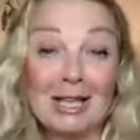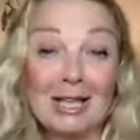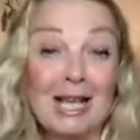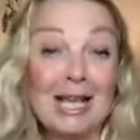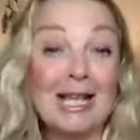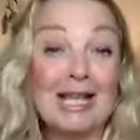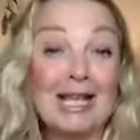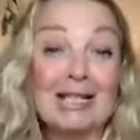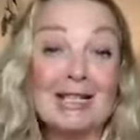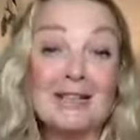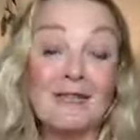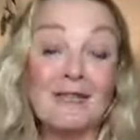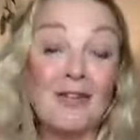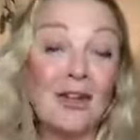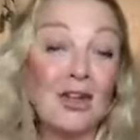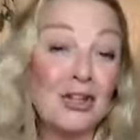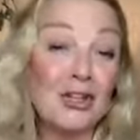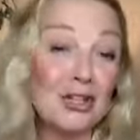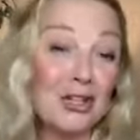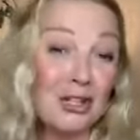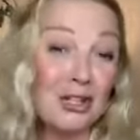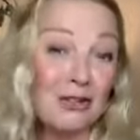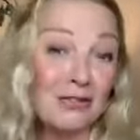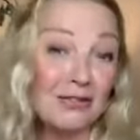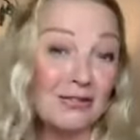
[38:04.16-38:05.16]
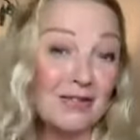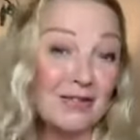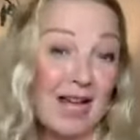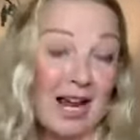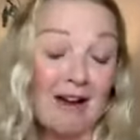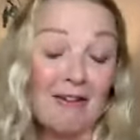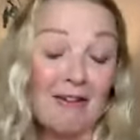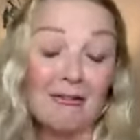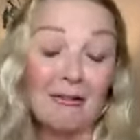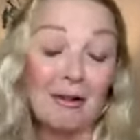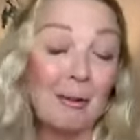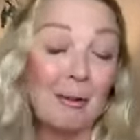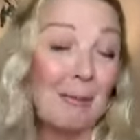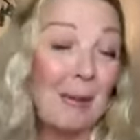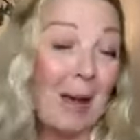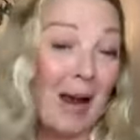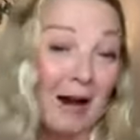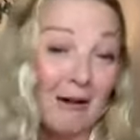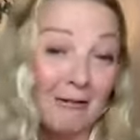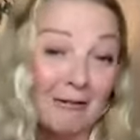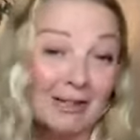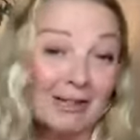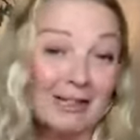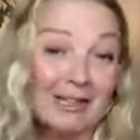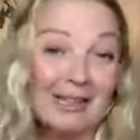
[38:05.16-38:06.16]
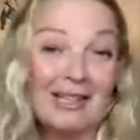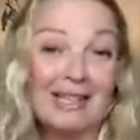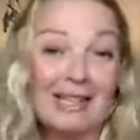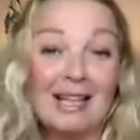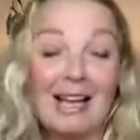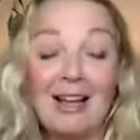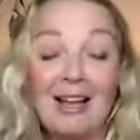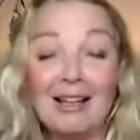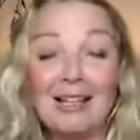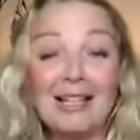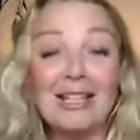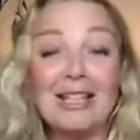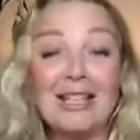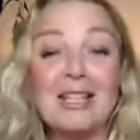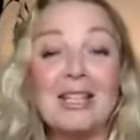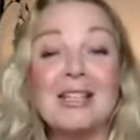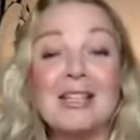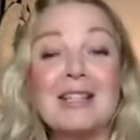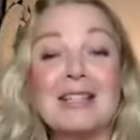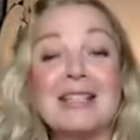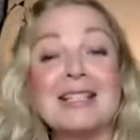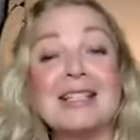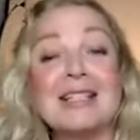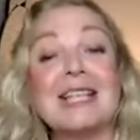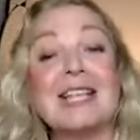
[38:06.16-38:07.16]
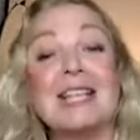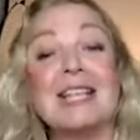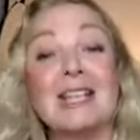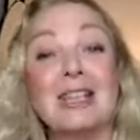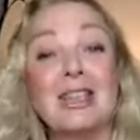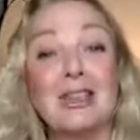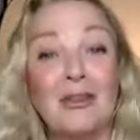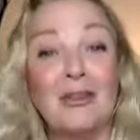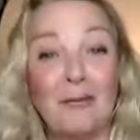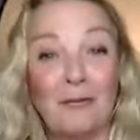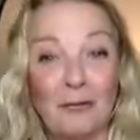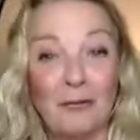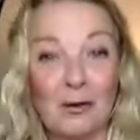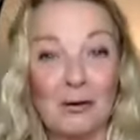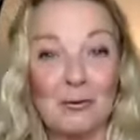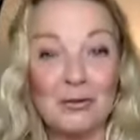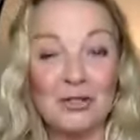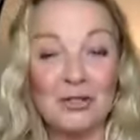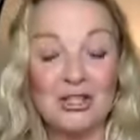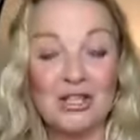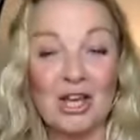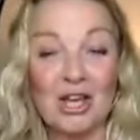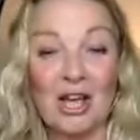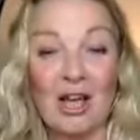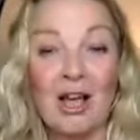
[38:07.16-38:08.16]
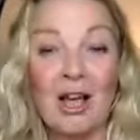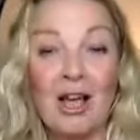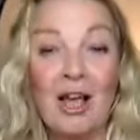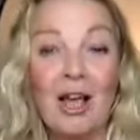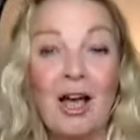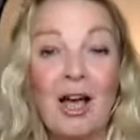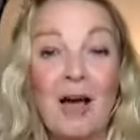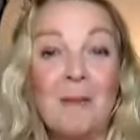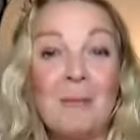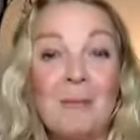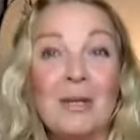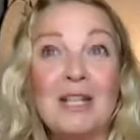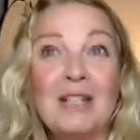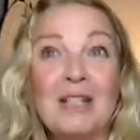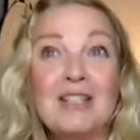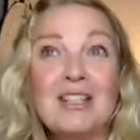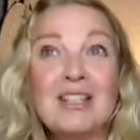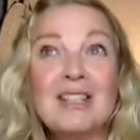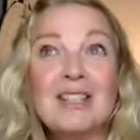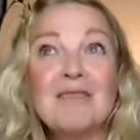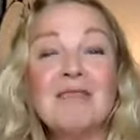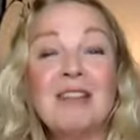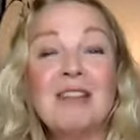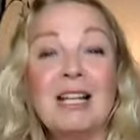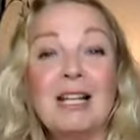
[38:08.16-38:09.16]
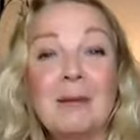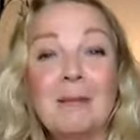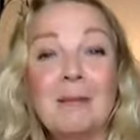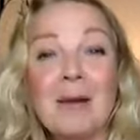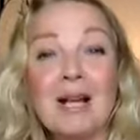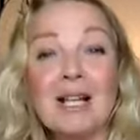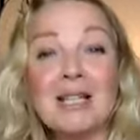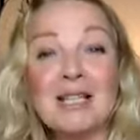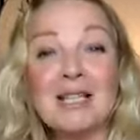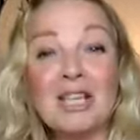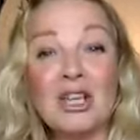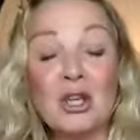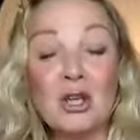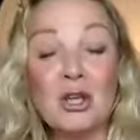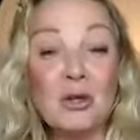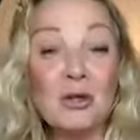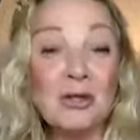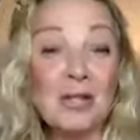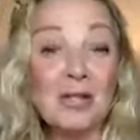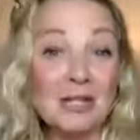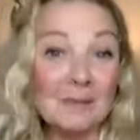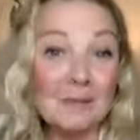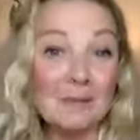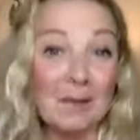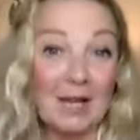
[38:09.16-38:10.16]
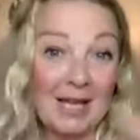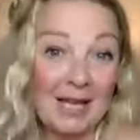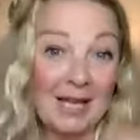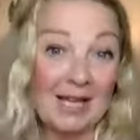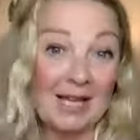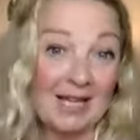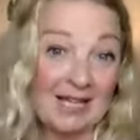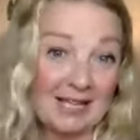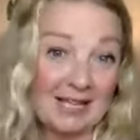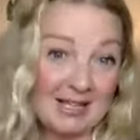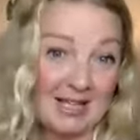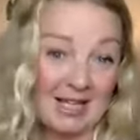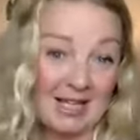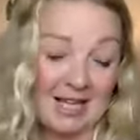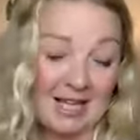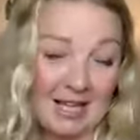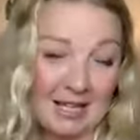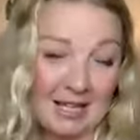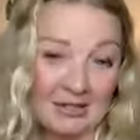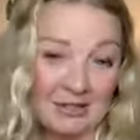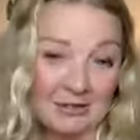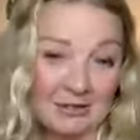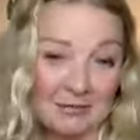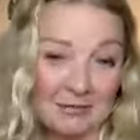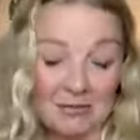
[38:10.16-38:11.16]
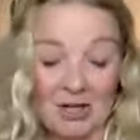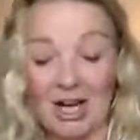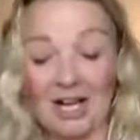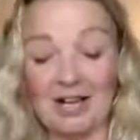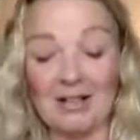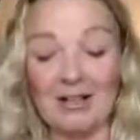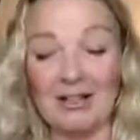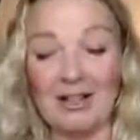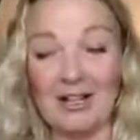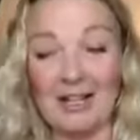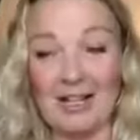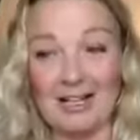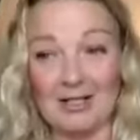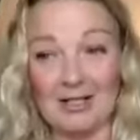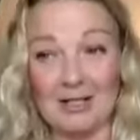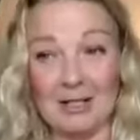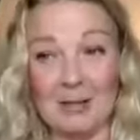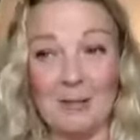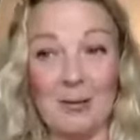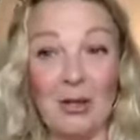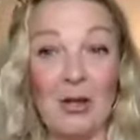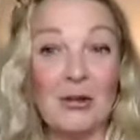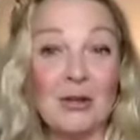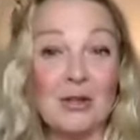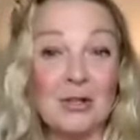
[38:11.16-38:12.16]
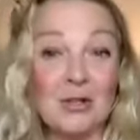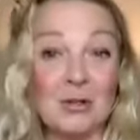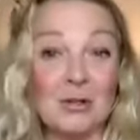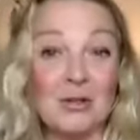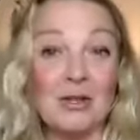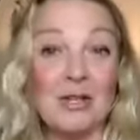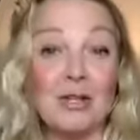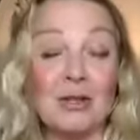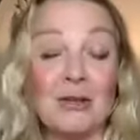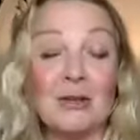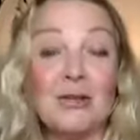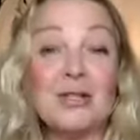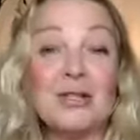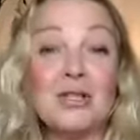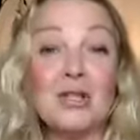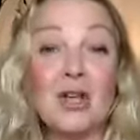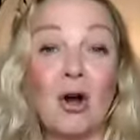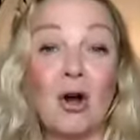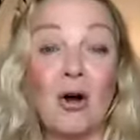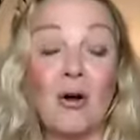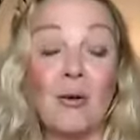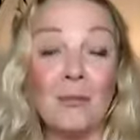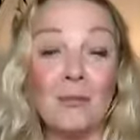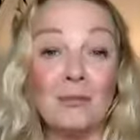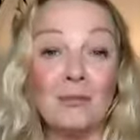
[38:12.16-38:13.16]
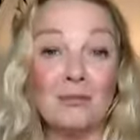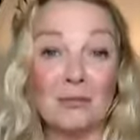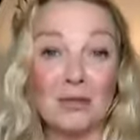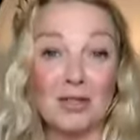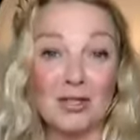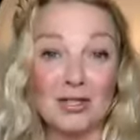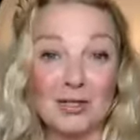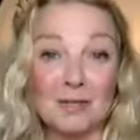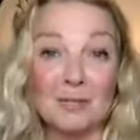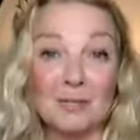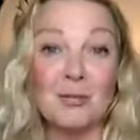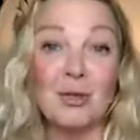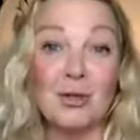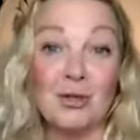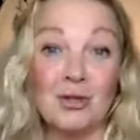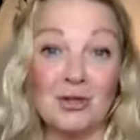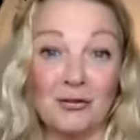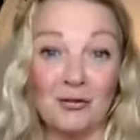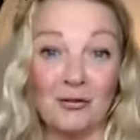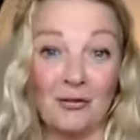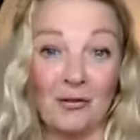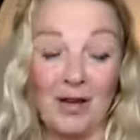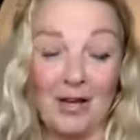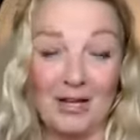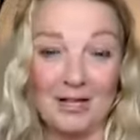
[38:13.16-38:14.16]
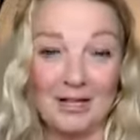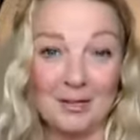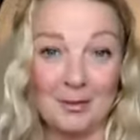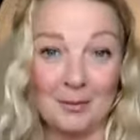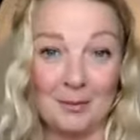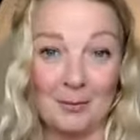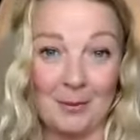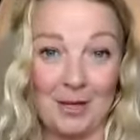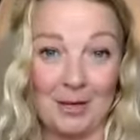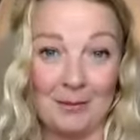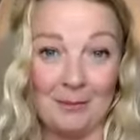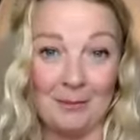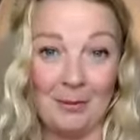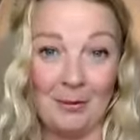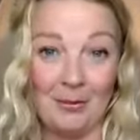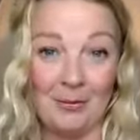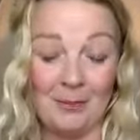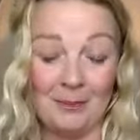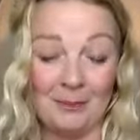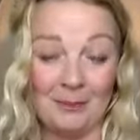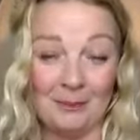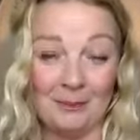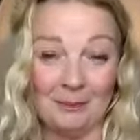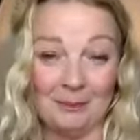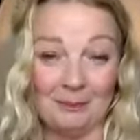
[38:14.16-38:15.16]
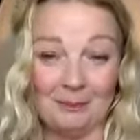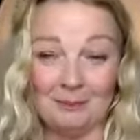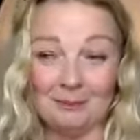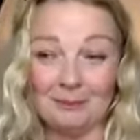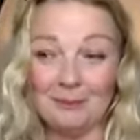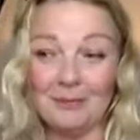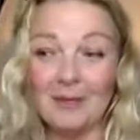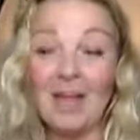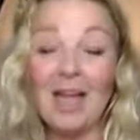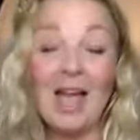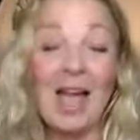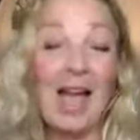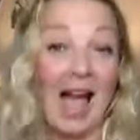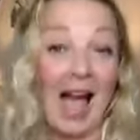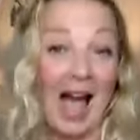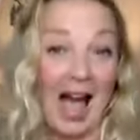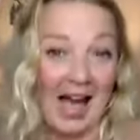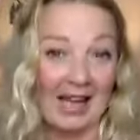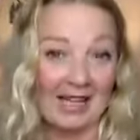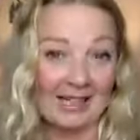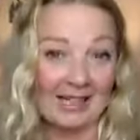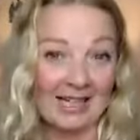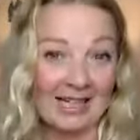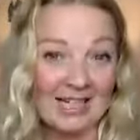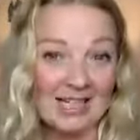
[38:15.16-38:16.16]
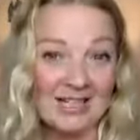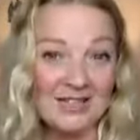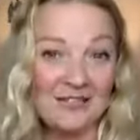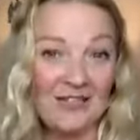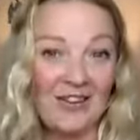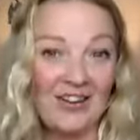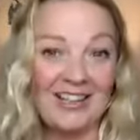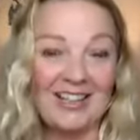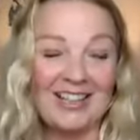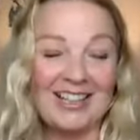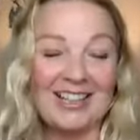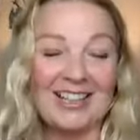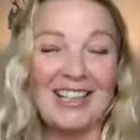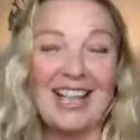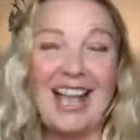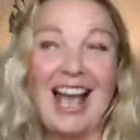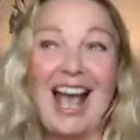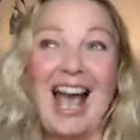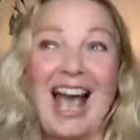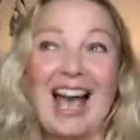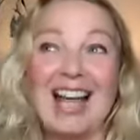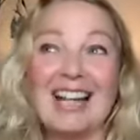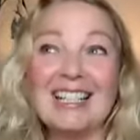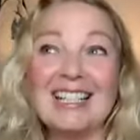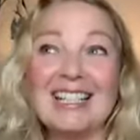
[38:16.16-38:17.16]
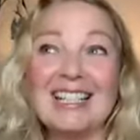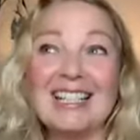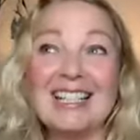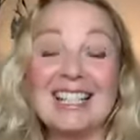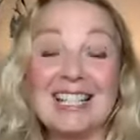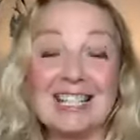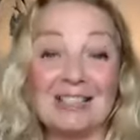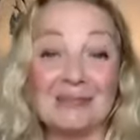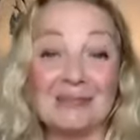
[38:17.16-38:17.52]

he's a version of Daryl, apparently, light years in the future. But it doesn't really matter who this being is that he's channeling. To be honest with you, he's got some good advice for people. Mm-hmm. And he's funny, and